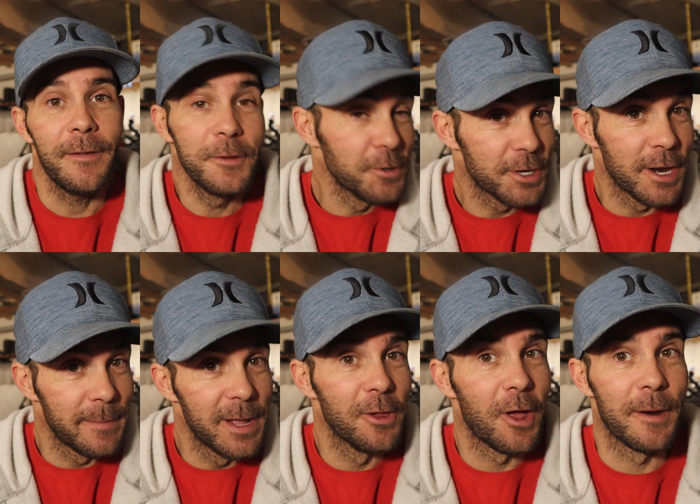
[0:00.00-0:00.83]
There's going to
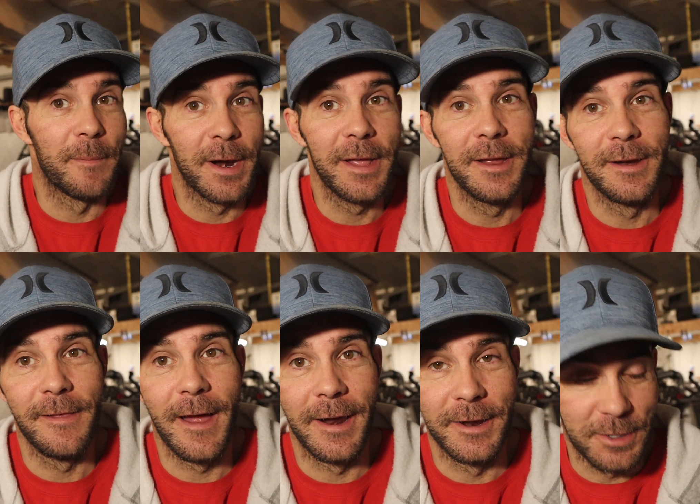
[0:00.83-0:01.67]
be a lot of money into
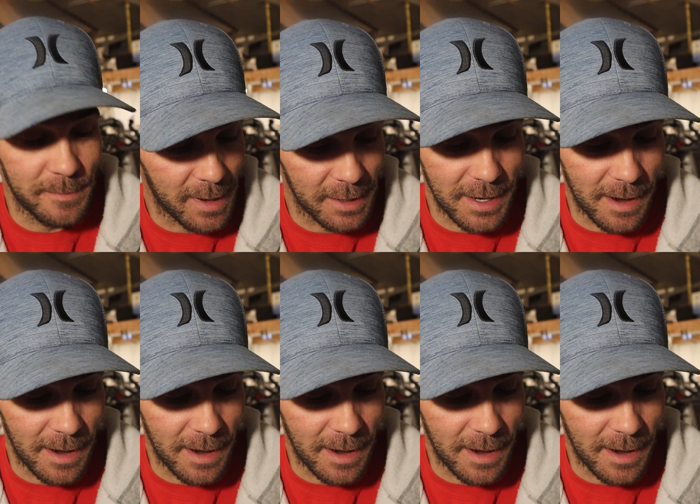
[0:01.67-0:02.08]
that engine by the